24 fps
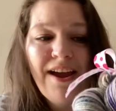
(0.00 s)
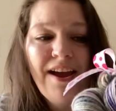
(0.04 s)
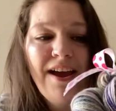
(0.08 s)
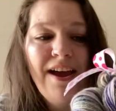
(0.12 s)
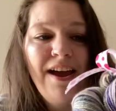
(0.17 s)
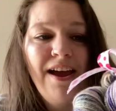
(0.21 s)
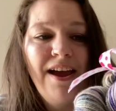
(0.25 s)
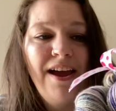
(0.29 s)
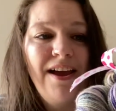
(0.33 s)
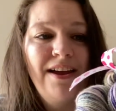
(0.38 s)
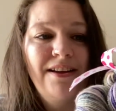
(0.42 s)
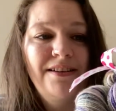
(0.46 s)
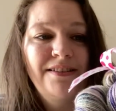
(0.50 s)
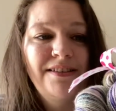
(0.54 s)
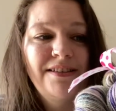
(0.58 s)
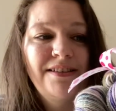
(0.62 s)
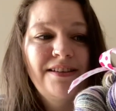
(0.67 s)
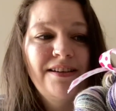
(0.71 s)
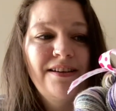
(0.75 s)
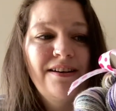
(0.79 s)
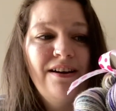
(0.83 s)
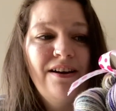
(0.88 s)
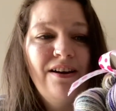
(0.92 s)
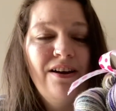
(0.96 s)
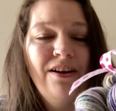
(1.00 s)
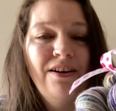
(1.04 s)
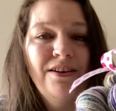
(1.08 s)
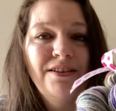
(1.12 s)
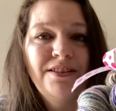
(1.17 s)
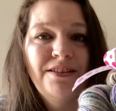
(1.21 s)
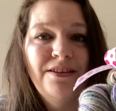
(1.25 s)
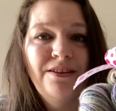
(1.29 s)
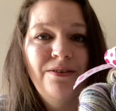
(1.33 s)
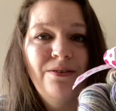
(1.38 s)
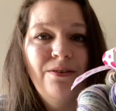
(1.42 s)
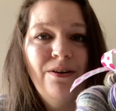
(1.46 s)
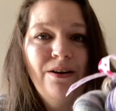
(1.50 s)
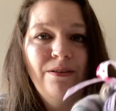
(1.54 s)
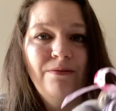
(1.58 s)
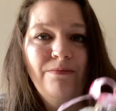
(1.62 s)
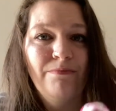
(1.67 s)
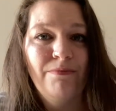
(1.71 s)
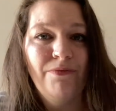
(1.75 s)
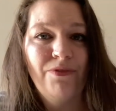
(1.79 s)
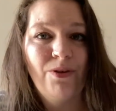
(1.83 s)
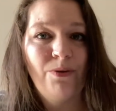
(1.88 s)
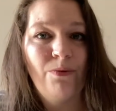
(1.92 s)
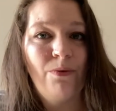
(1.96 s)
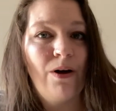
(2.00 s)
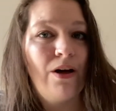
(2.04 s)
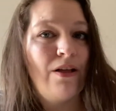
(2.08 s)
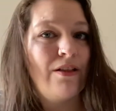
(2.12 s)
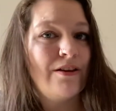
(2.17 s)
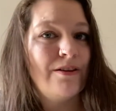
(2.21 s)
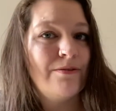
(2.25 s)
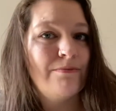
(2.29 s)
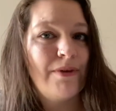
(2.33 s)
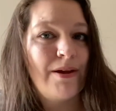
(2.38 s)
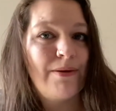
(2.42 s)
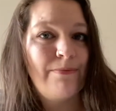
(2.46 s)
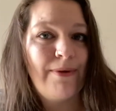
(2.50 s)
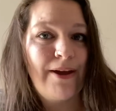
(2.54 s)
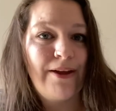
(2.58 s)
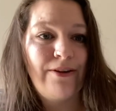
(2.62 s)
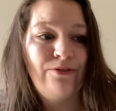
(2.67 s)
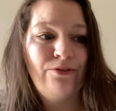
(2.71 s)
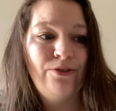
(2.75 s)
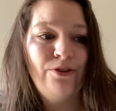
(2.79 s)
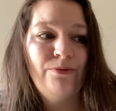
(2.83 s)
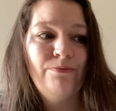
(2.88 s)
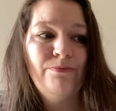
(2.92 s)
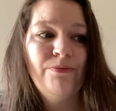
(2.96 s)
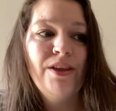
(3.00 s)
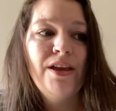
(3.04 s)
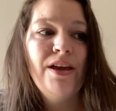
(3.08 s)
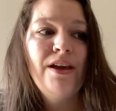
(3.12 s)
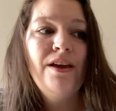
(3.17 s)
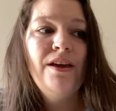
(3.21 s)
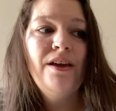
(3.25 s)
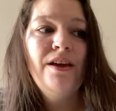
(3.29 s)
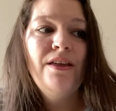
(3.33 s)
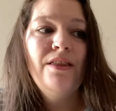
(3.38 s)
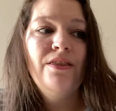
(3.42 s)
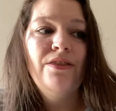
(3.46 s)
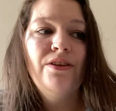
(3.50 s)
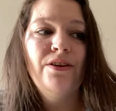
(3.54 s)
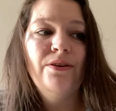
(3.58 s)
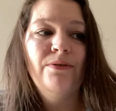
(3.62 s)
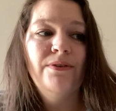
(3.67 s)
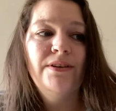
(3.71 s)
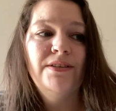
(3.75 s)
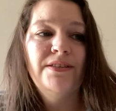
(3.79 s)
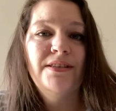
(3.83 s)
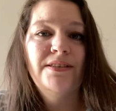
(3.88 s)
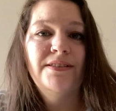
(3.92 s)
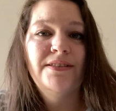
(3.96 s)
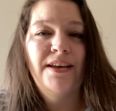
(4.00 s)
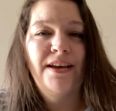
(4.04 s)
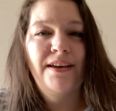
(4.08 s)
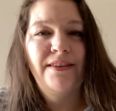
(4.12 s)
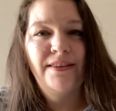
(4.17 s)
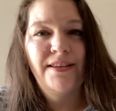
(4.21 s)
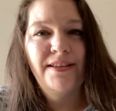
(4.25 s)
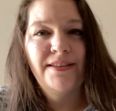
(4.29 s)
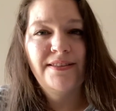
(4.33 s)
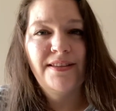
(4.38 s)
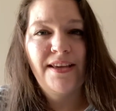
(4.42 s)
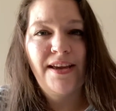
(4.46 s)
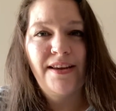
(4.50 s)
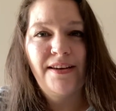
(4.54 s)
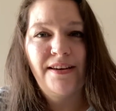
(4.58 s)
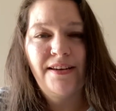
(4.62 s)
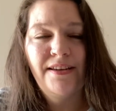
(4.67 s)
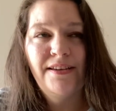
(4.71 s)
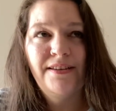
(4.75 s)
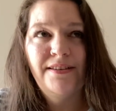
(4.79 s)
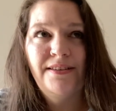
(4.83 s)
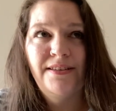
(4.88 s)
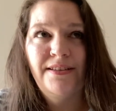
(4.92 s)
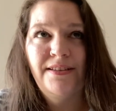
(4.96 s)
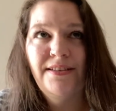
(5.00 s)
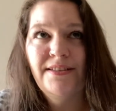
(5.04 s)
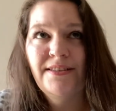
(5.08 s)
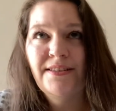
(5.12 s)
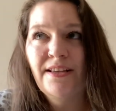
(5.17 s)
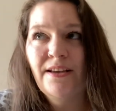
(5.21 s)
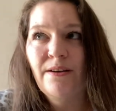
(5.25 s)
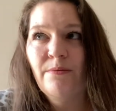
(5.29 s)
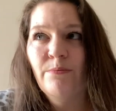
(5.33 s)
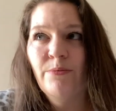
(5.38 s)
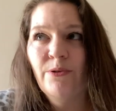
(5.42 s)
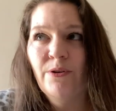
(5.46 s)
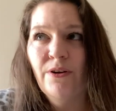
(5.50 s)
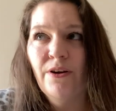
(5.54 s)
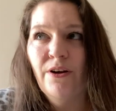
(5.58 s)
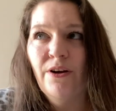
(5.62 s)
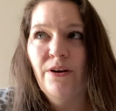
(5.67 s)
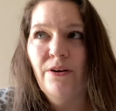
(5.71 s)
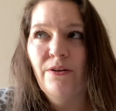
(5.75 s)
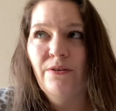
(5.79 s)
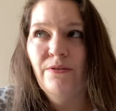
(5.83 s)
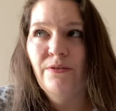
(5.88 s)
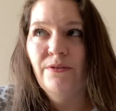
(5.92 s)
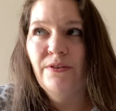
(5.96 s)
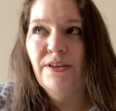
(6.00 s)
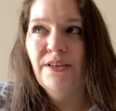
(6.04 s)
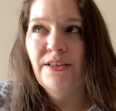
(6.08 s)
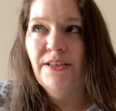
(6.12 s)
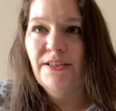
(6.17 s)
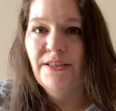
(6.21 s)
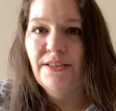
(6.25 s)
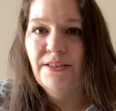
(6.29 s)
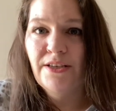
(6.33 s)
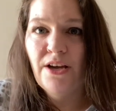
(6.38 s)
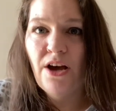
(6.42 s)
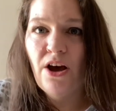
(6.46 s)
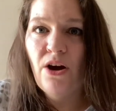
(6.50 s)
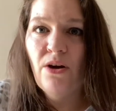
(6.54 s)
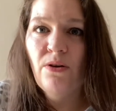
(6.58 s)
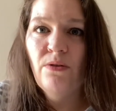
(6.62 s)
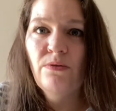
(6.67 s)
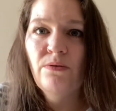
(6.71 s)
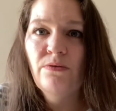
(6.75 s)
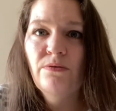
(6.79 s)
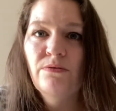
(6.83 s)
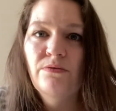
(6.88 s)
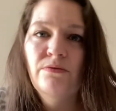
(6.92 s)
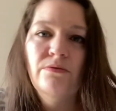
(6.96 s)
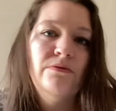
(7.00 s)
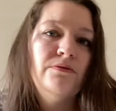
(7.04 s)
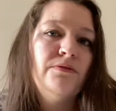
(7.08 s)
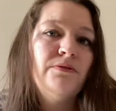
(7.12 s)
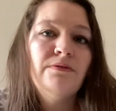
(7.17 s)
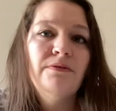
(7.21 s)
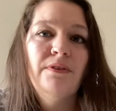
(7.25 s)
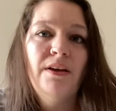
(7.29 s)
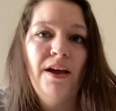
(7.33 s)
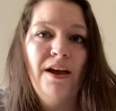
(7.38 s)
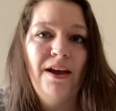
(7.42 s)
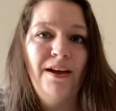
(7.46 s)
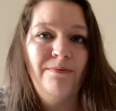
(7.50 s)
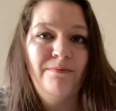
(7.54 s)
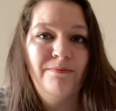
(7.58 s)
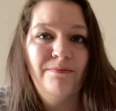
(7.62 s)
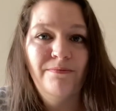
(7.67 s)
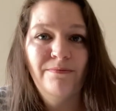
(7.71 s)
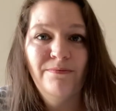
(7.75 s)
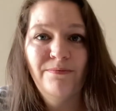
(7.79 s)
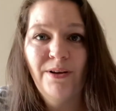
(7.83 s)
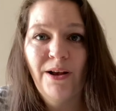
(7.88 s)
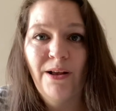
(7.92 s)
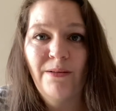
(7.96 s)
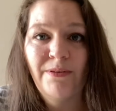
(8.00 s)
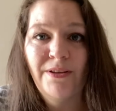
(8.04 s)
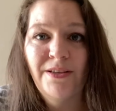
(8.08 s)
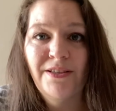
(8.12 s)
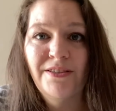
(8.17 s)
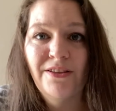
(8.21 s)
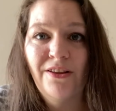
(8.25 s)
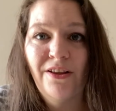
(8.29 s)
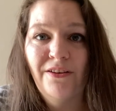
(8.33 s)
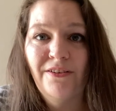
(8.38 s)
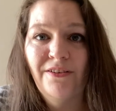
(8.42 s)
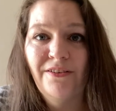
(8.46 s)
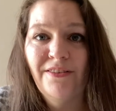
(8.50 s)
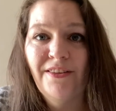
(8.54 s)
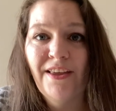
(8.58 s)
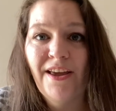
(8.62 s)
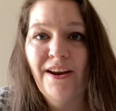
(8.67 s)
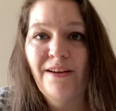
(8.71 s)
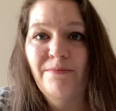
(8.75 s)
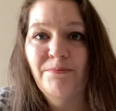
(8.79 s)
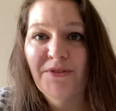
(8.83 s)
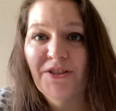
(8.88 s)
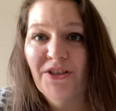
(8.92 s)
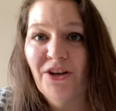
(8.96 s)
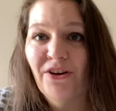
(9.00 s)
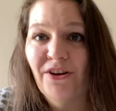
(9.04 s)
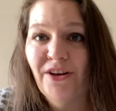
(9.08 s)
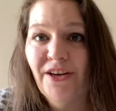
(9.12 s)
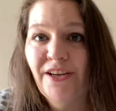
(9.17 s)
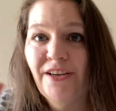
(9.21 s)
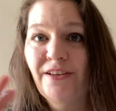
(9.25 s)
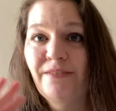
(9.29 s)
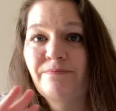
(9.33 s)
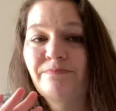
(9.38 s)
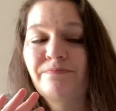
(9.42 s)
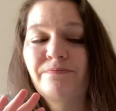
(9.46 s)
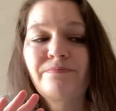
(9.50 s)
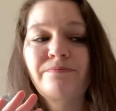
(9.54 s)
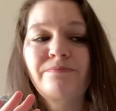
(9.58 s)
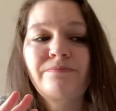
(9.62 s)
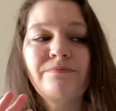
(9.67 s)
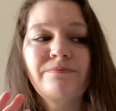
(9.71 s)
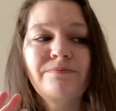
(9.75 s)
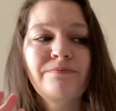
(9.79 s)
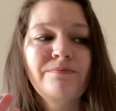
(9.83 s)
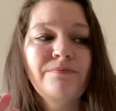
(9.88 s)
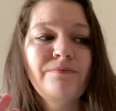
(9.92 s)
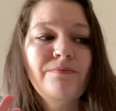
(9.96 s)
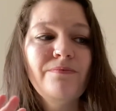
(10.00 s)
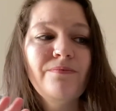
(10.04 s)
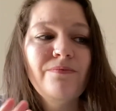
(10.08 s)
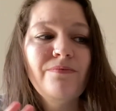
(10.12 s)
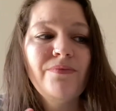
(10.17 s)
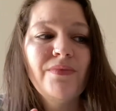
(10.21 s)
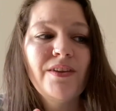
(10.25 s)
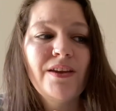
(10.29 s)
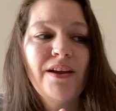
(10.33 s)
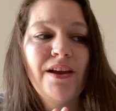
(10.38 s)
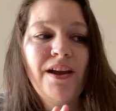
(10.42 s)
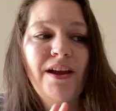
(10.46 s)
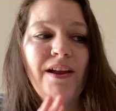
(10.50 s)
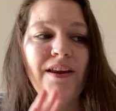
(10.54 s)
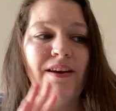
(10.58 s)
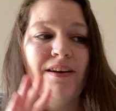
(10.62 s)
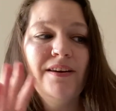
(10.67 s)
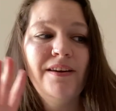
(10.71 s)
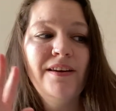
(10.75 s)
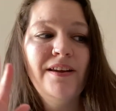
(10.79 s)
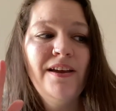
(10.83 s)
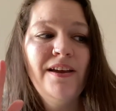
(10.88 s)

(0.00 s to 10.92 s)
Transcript: And also on the wall in my bedroom there was a sign that said Nisa Buro Ito. I probably slaughtered that, I'm sorry. And